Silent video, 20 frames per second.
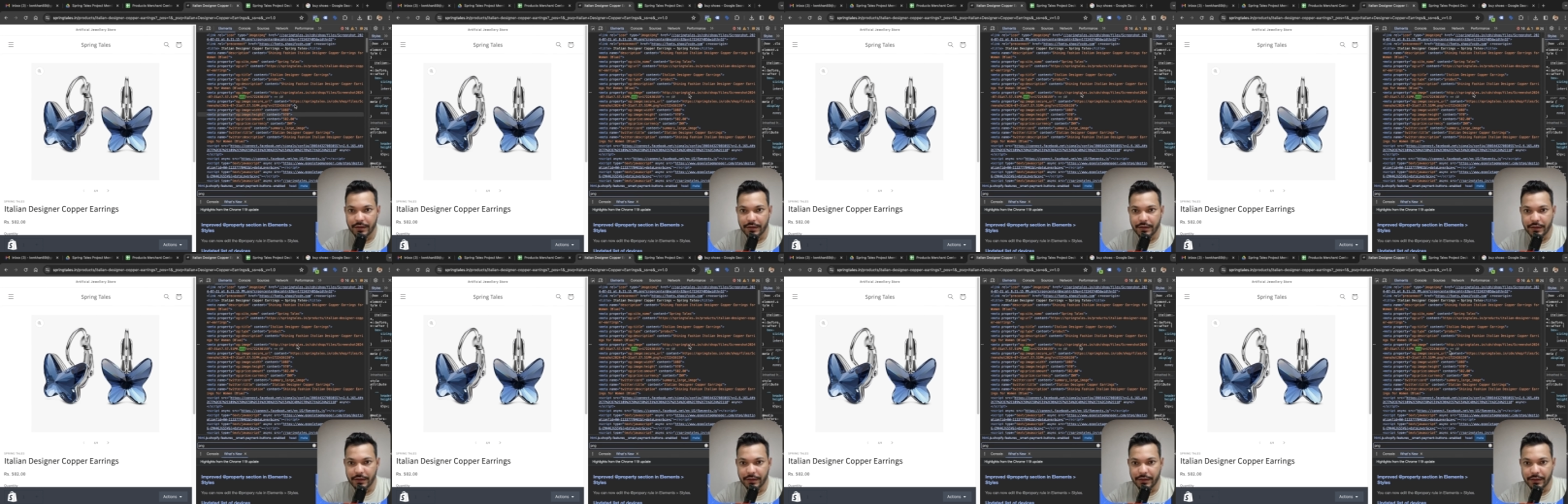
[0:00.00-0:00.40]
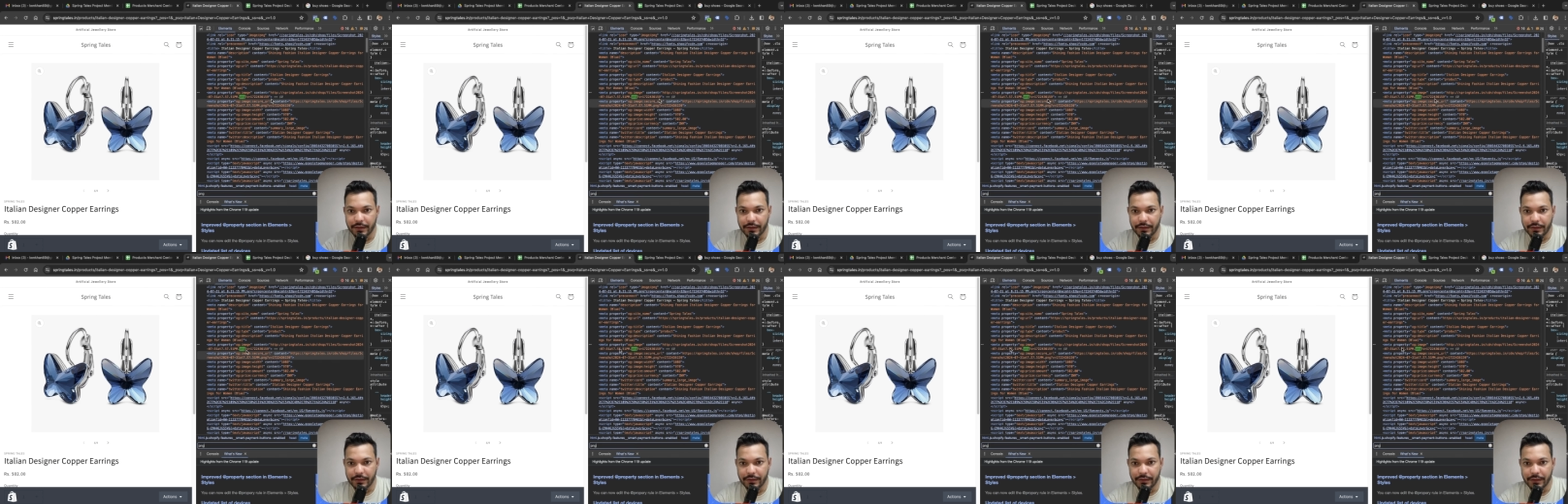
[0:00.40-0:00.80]

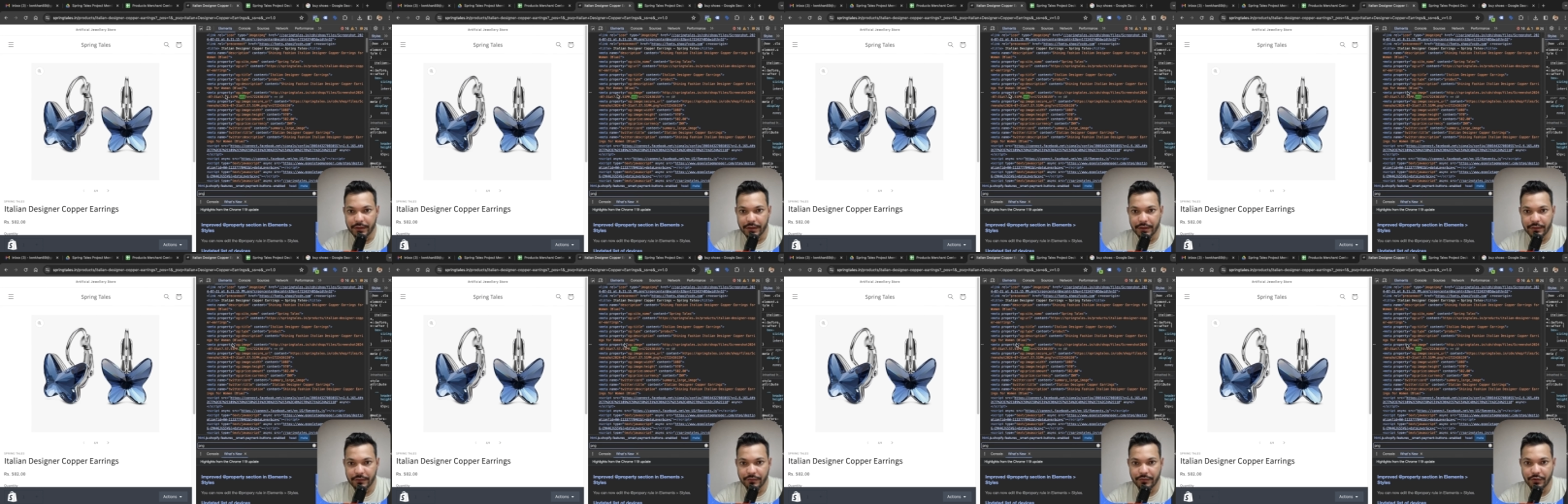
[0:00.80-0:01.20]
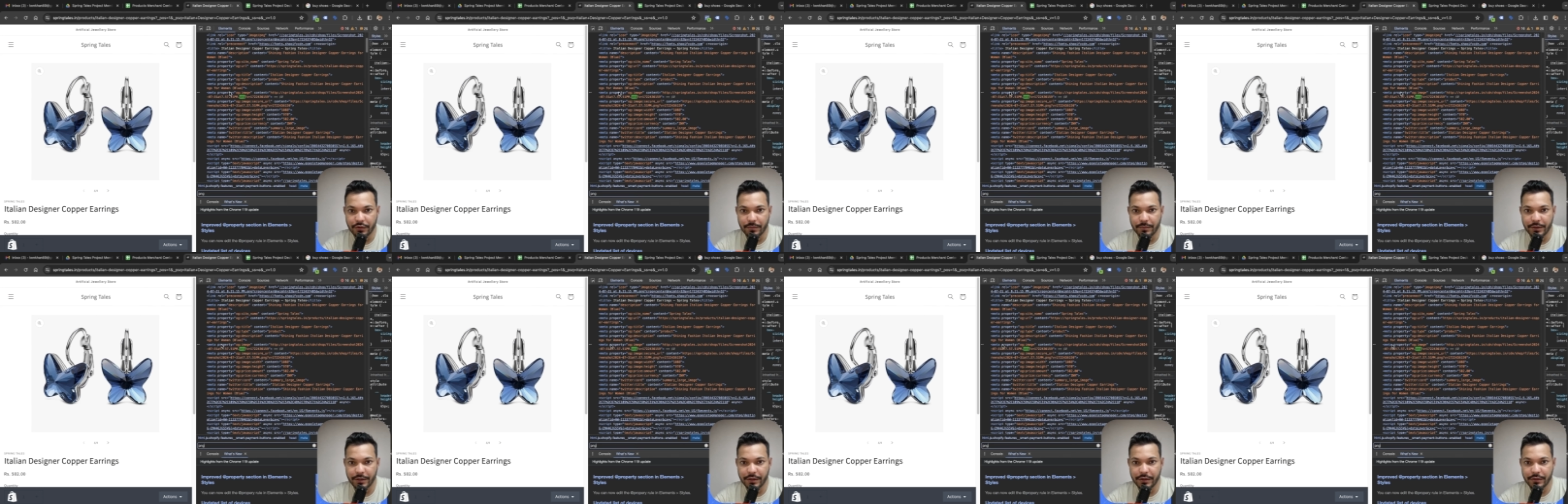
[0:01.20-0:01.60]
And
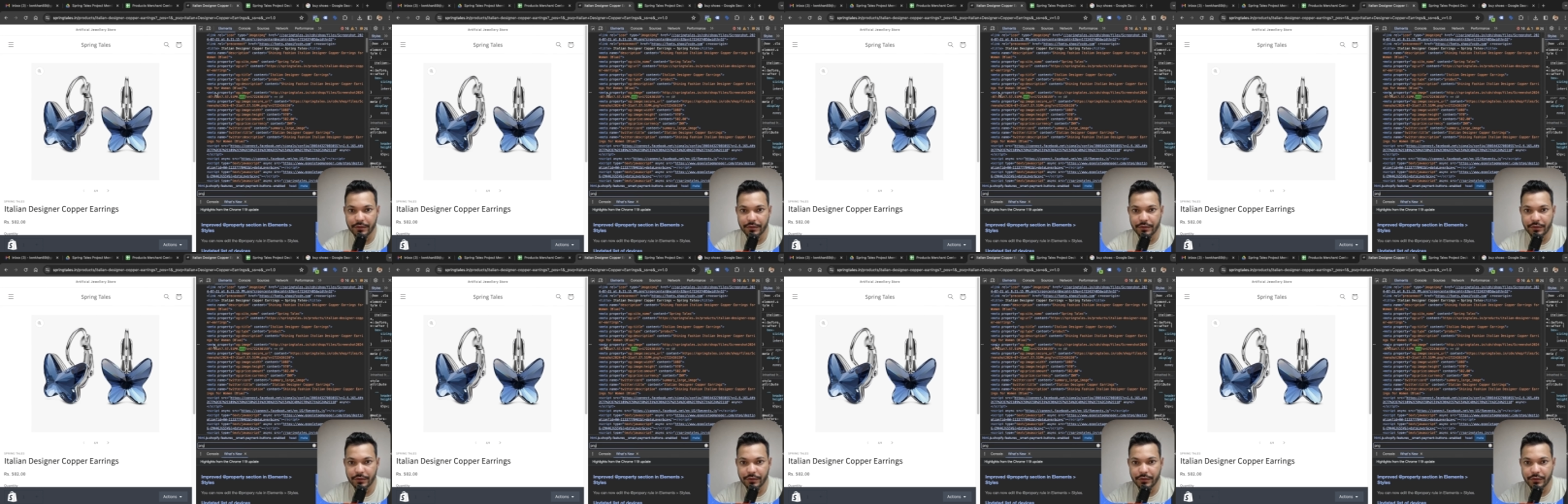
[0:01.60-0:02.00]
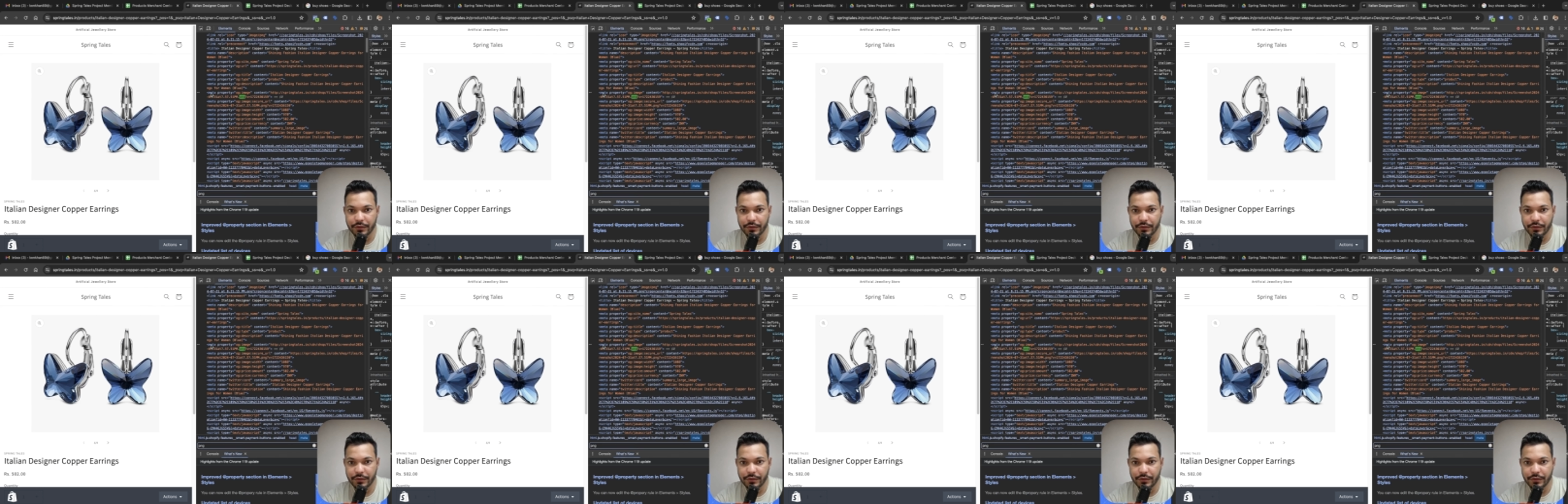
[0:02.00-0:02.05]
from here,